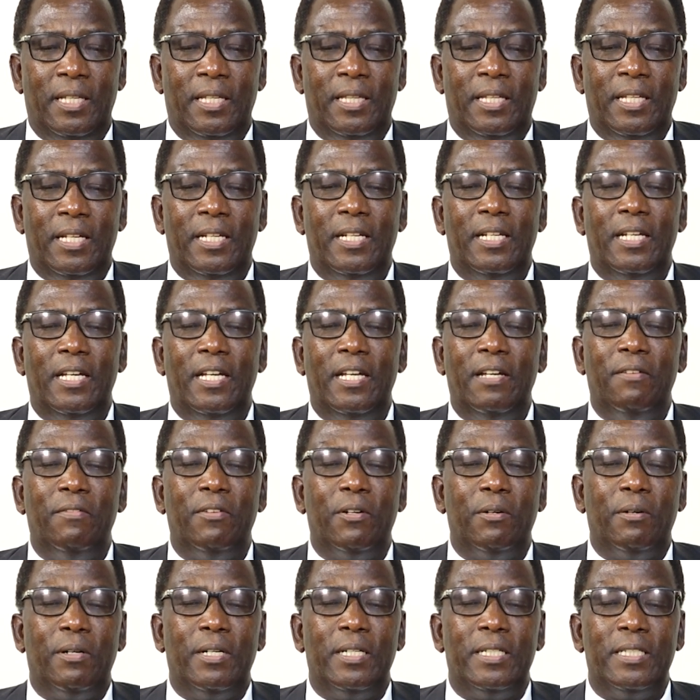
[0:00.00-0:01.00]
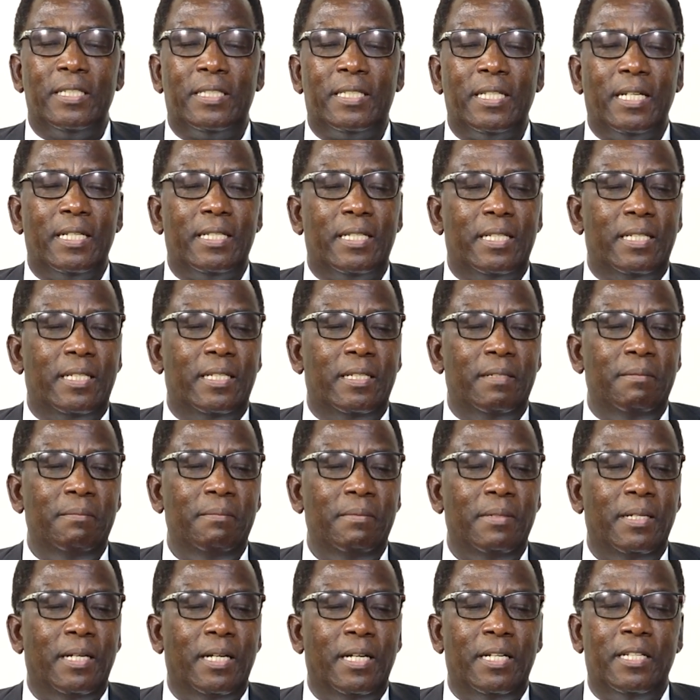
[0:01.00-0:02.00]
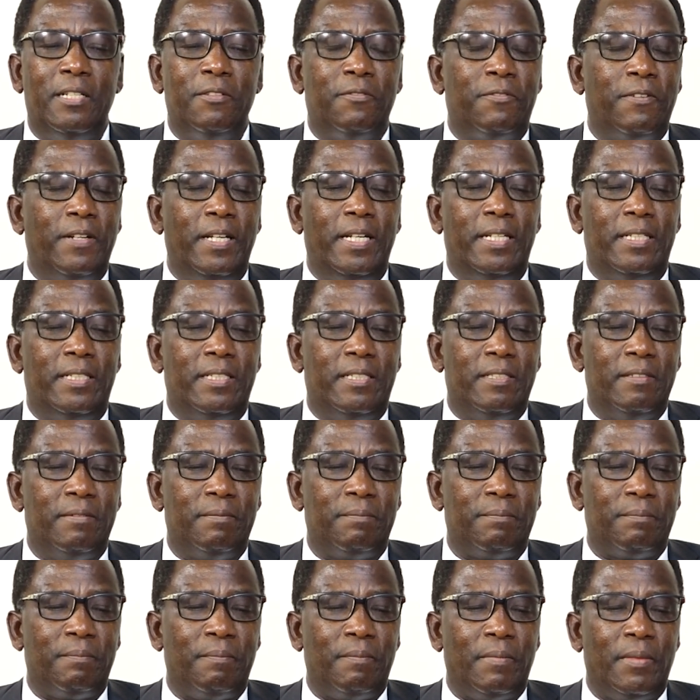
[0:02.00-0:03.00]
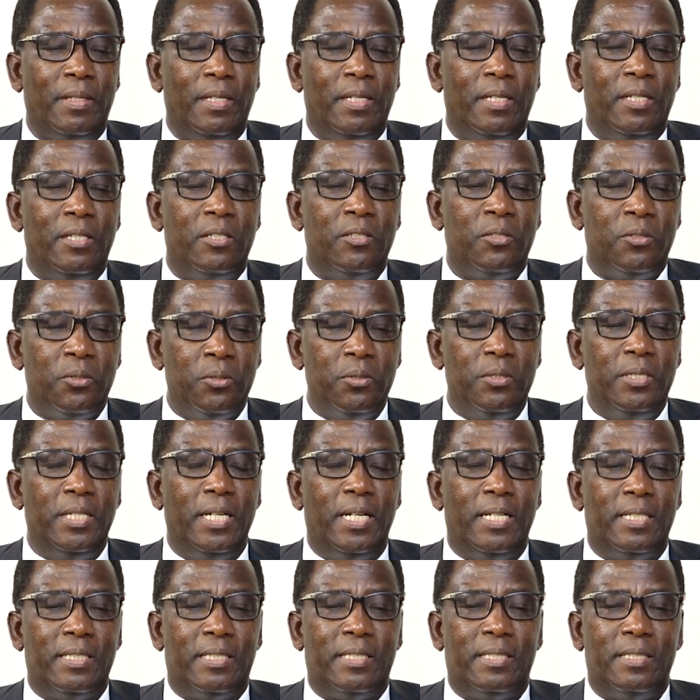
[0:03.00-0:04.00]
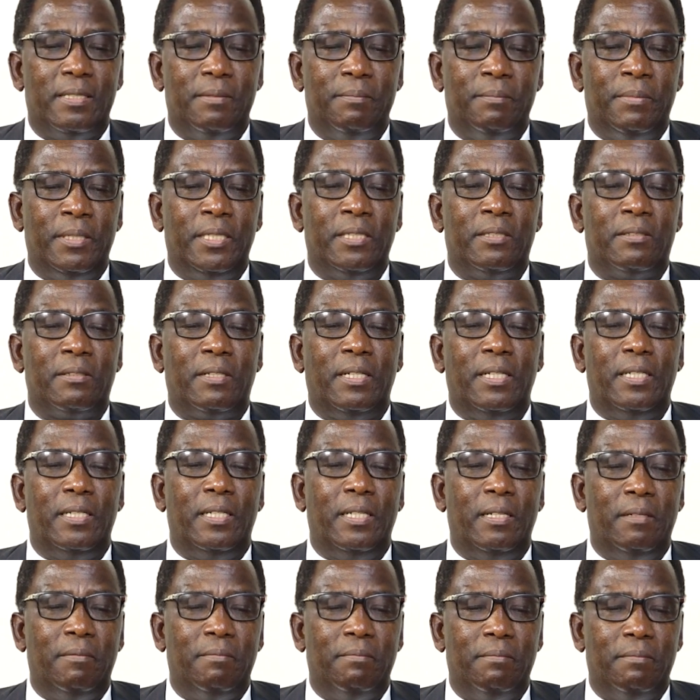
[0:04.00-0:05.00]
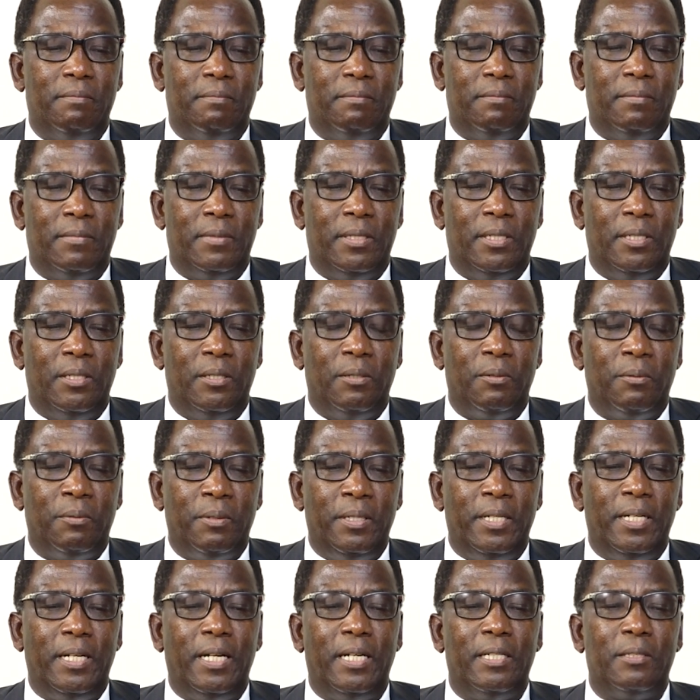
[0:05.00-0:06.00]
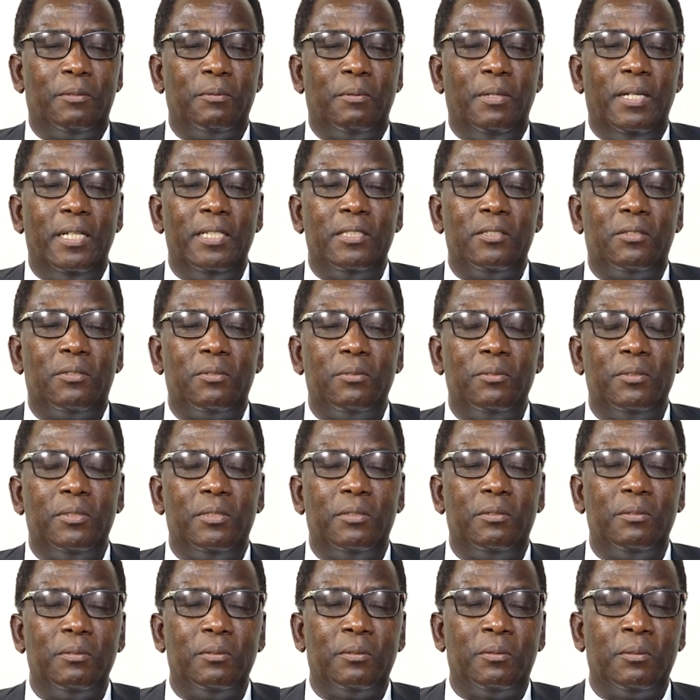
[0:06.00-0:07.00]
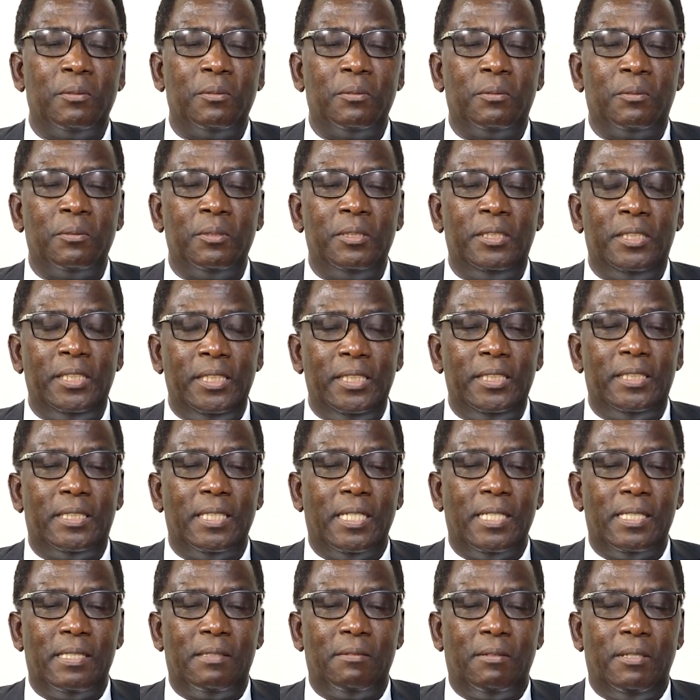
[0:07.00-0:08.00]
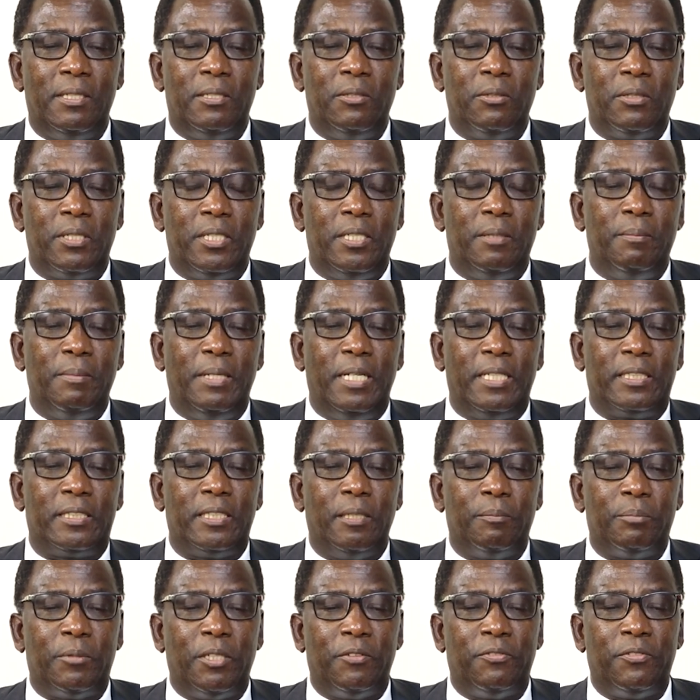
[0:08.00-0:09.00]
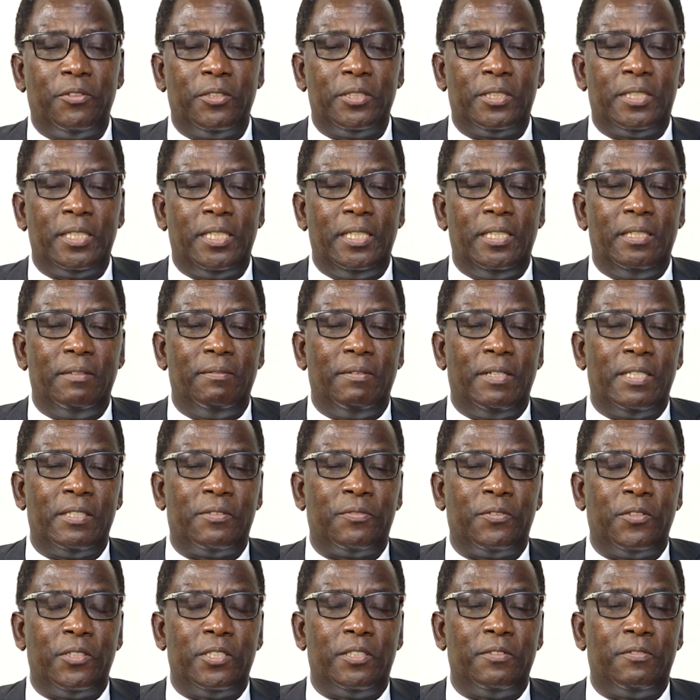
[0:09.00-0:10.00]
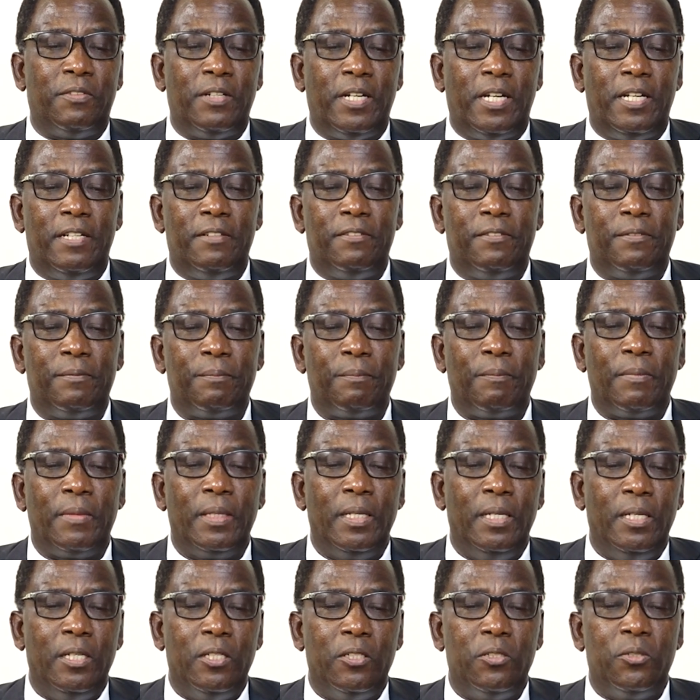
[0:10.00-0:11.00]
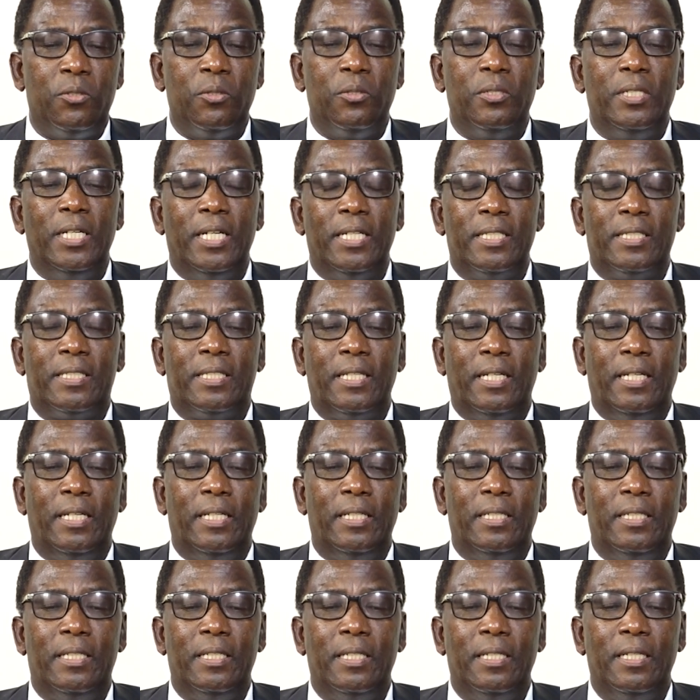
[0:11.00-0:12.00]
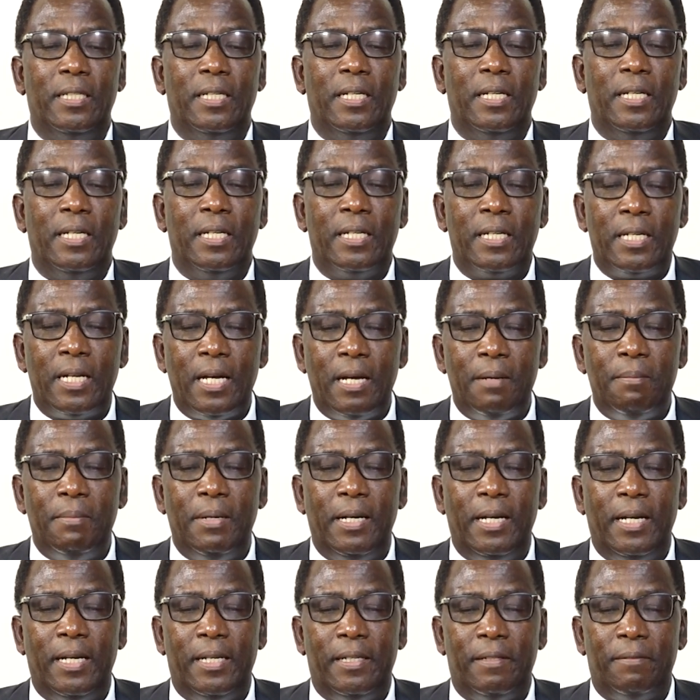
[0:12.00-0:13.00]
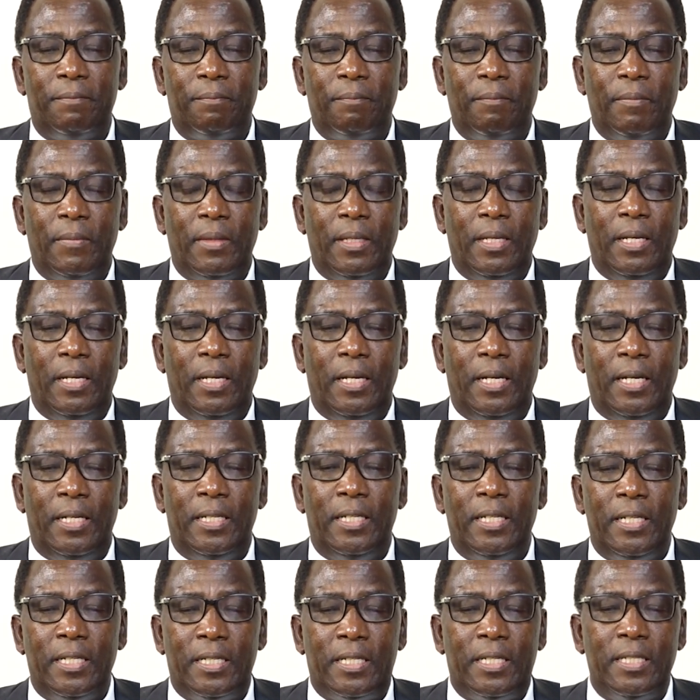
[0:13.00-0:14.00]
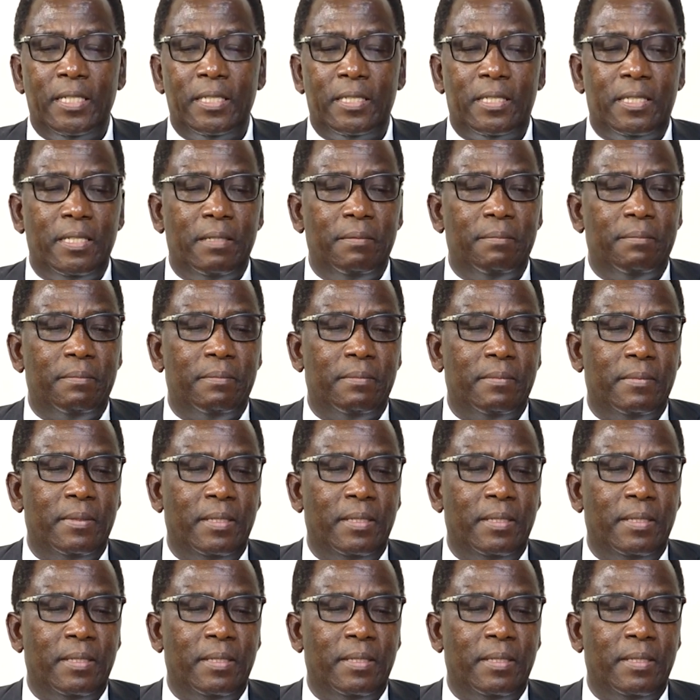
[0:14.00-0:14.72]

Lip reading: Then everyone deserted him and he fled. Judas betrayed him, going at once to Jesus. When you read Mark chapter 14, verse 45, Judas said, Rabbi, and he kissed him.